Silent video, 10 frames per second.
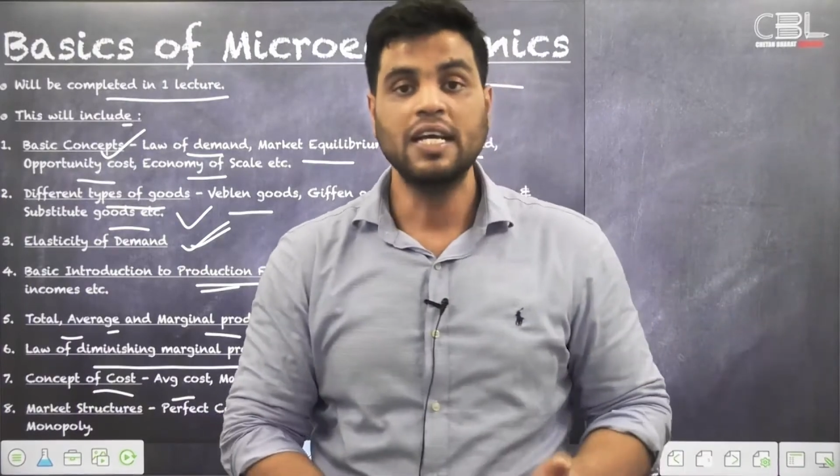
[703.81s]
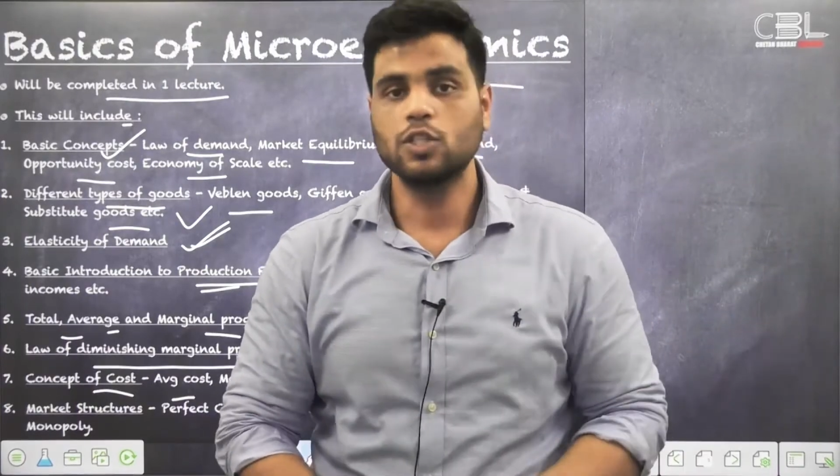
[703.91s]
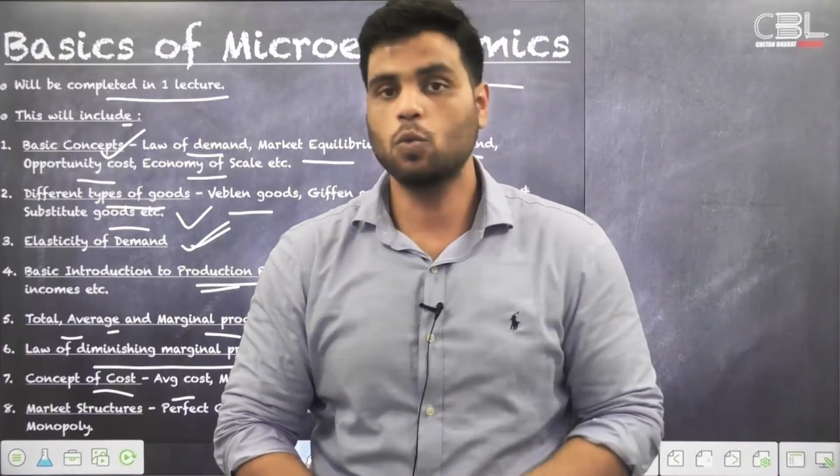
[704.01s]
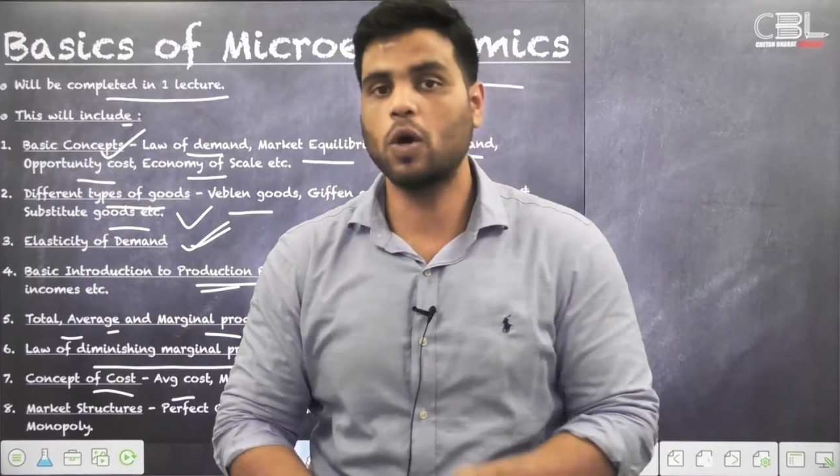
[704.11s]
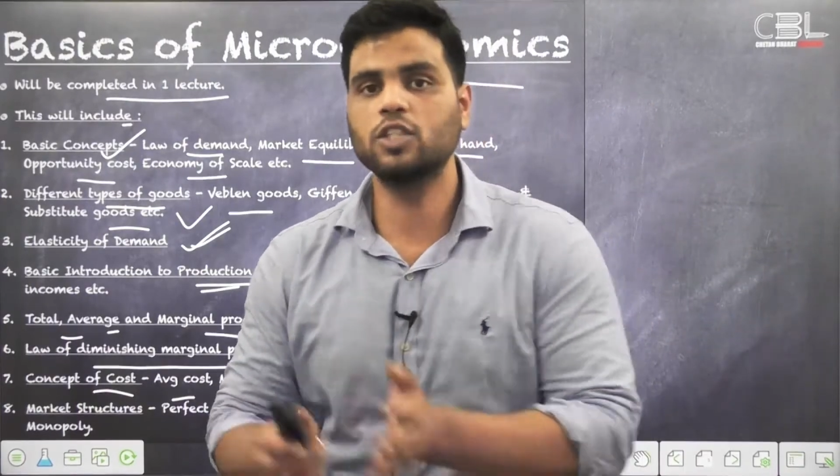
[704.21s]

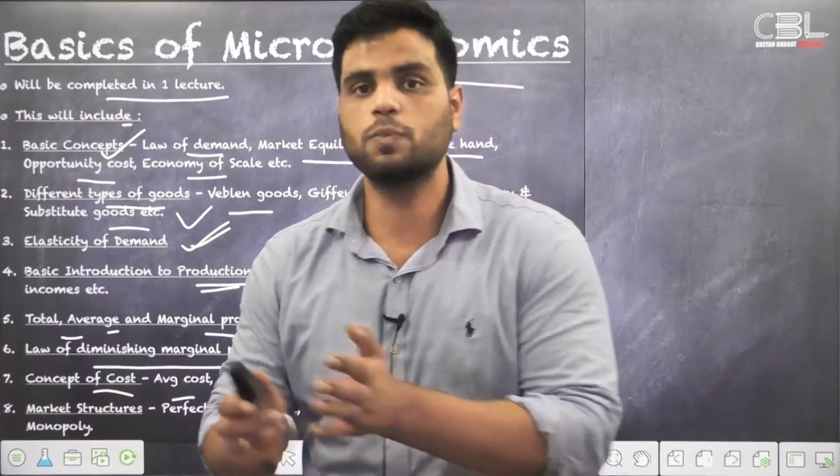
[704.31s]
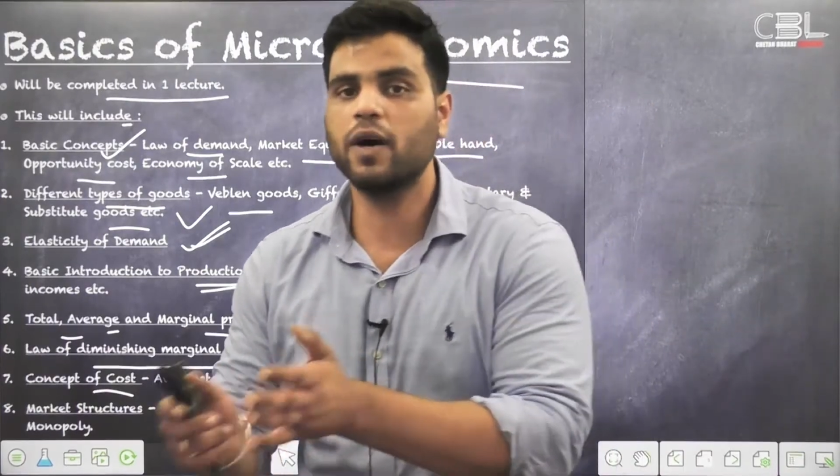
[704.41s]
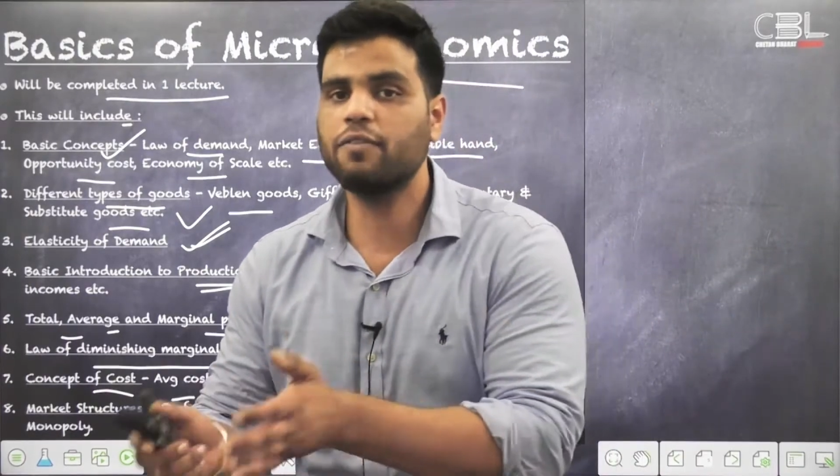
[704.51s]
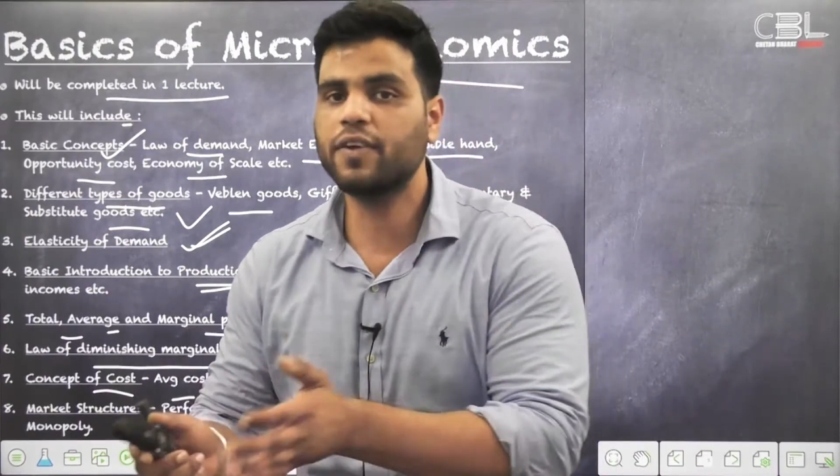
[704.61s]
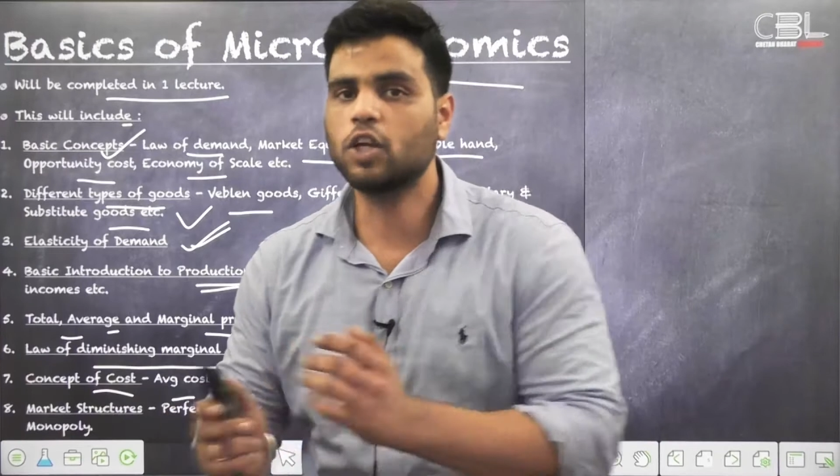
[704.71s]
So what is
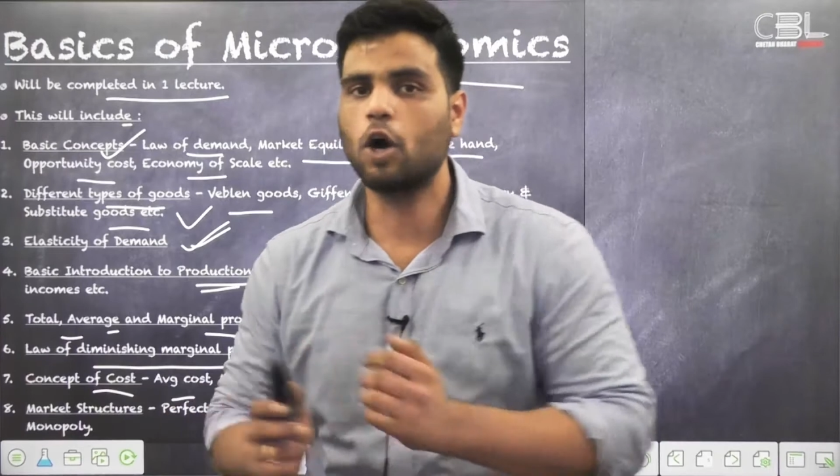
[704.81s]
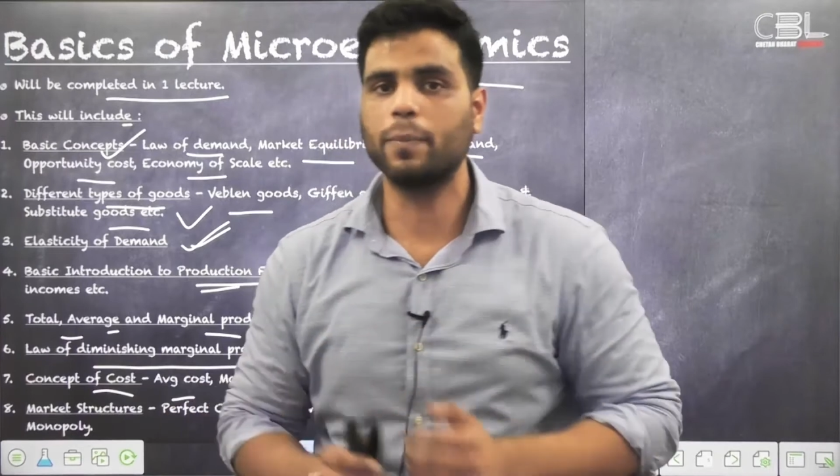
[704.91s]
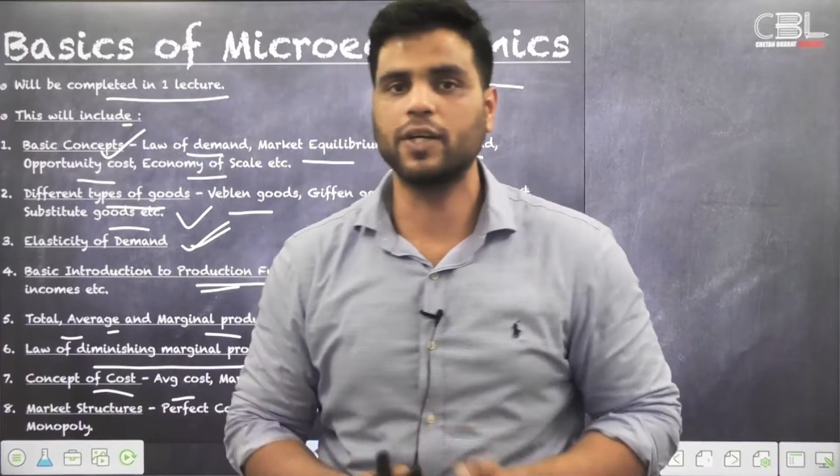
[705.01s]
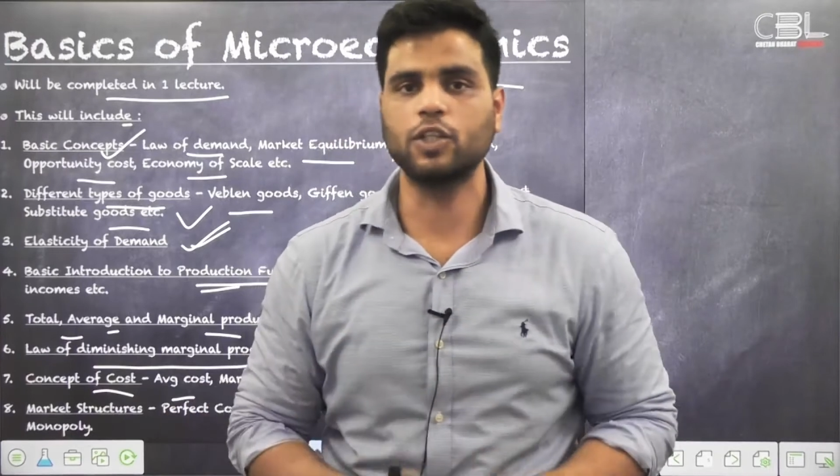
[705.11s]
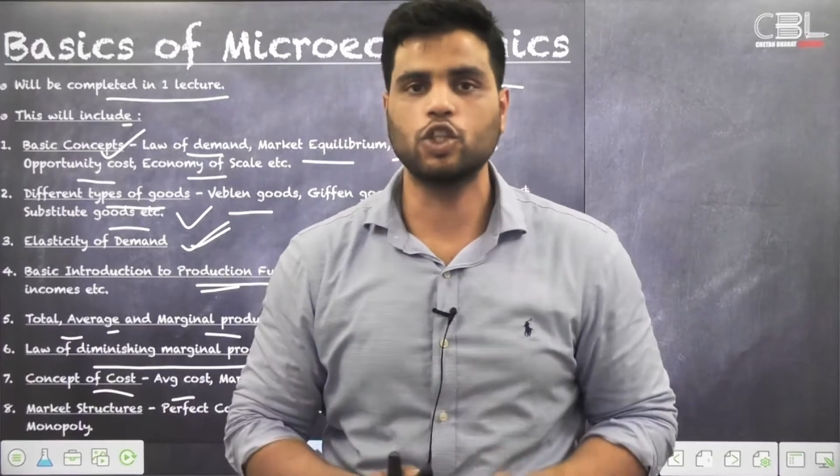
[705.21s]
perfect
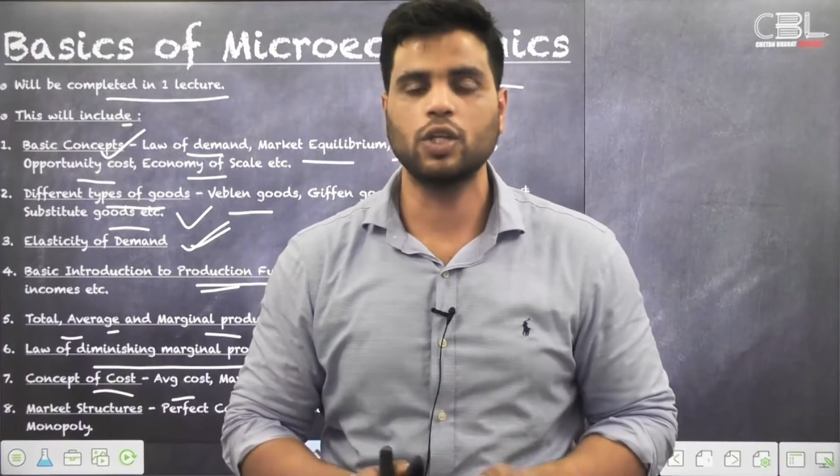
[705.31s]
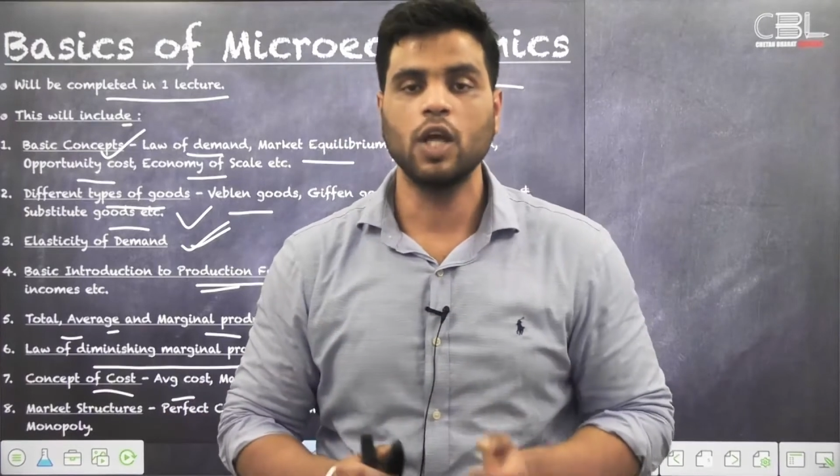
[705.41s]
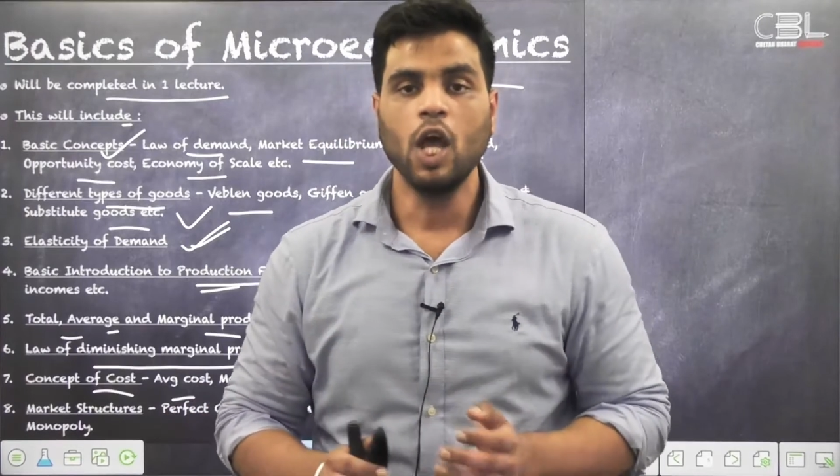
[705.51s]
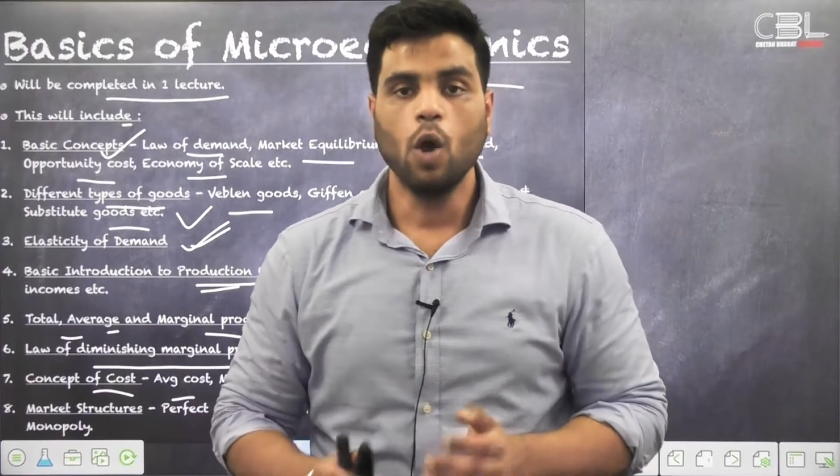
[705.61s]
competition?